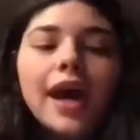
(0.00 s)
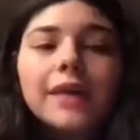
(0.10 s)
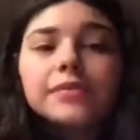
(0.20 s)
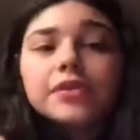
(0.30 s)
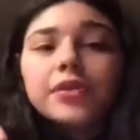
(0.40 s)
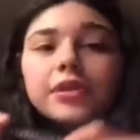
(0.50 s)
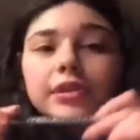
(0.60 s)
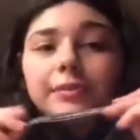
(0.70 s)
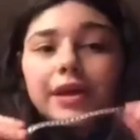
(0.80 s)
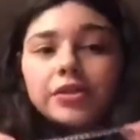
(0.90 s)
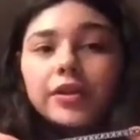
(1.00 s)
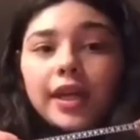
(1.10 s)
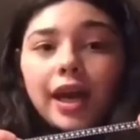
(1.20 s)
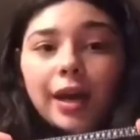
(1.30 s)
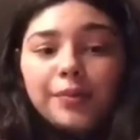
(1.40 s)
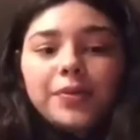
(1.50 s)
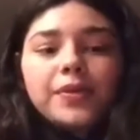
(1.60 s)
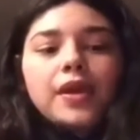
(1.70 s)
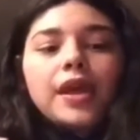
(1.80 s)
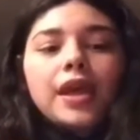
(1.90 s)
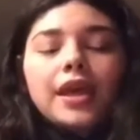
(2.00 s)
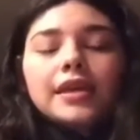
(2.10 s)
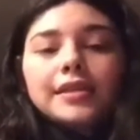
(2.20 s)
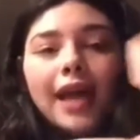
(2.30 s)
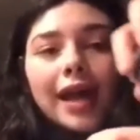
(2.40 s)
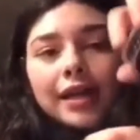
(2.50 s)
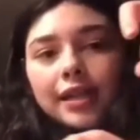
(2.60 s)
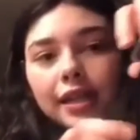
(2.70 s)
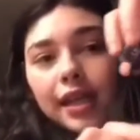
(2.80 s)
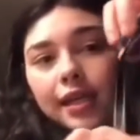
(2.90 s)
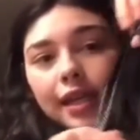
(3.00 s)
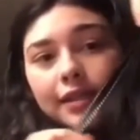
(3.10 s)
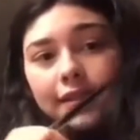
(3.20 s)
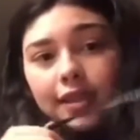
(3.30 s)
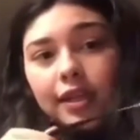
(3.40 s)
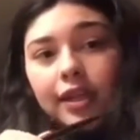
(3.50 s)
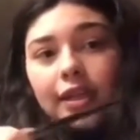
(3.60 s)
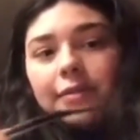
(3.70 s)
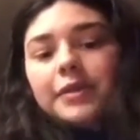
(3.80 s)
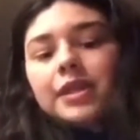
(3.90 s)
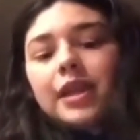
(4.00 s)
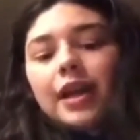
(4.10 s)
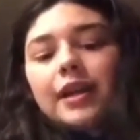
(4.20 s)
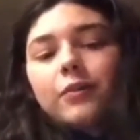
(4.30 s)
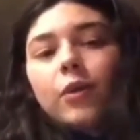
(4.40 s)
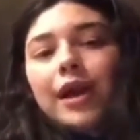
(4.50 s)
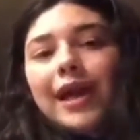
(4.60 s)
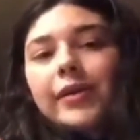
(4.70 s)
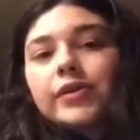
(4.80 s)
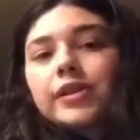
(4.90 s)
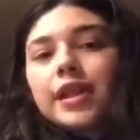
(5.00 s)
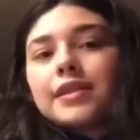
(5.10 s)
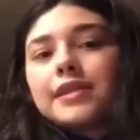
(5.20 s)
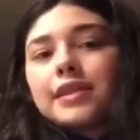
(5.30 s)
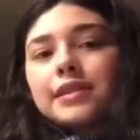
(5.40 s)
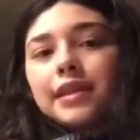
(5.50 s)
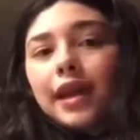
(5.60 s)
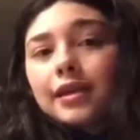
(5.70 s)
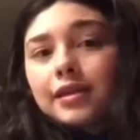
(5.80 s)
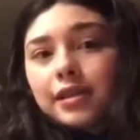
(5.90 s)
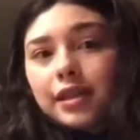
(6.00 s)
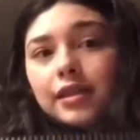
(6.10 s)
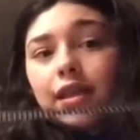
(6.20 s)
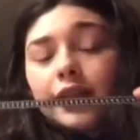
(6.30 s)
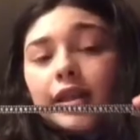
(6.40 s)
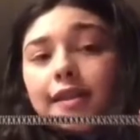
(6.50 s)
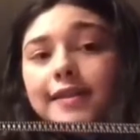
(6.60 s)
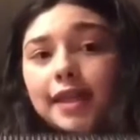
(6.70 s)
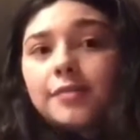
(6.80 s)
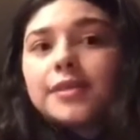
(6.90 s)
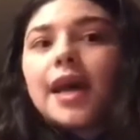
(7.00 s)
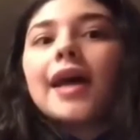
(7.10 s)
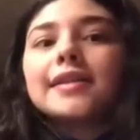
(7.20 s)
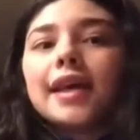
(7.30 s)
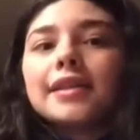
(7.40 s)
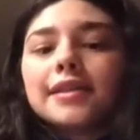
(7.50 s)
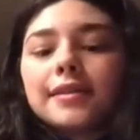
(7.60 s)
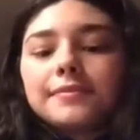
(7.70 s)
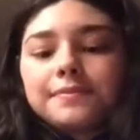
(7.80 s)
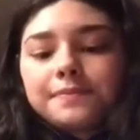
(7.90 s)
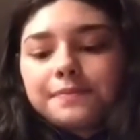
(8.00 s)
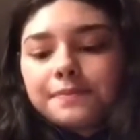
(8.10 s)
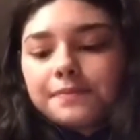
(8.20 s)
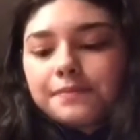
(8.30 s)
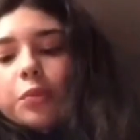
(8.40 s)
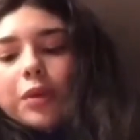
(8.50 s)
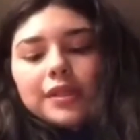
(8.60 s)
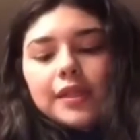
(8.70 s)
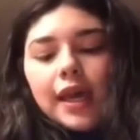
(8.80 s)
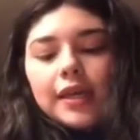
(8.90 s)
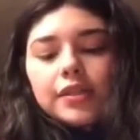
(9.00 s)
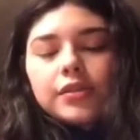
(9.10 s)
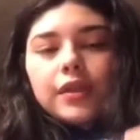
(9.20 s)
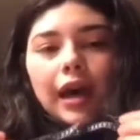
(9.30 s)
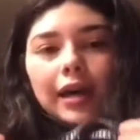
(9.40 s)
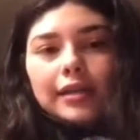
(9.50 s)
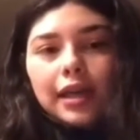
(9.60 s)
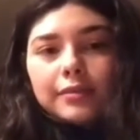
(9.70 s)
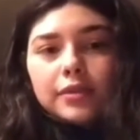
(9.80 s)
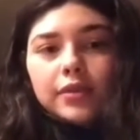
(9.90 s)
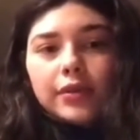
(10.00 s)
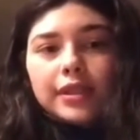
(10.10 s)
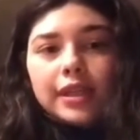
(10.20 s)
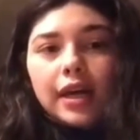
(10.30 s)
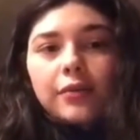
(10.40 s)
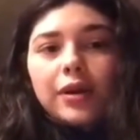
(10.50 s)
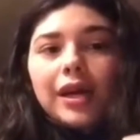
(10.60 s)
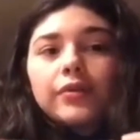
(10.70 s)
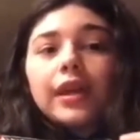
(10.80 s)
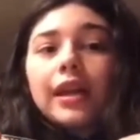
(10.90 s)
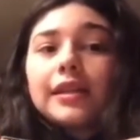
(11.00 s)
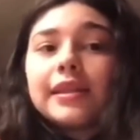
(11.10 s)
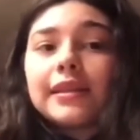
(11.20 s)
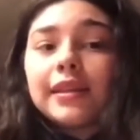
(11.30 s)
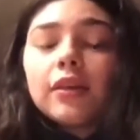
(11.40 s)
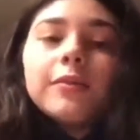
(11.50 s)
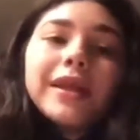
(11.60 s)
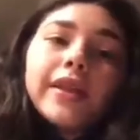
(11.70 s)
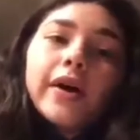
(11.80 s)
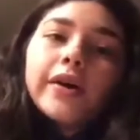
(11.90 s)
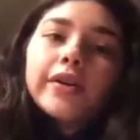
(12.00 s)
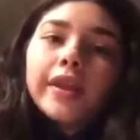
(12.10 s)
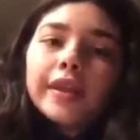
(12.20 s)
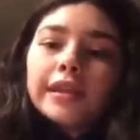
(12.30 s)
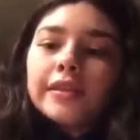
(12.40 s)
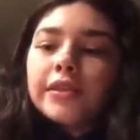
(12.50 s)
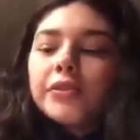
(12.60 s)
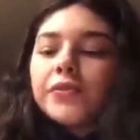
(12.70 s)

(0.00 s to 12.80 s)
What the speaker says: just going to measure it up exactly against here, and I'm going to cut one out that is exactly the same size as it. Once I do that, I'm just going to cut one out that is a little bit longer than these 2.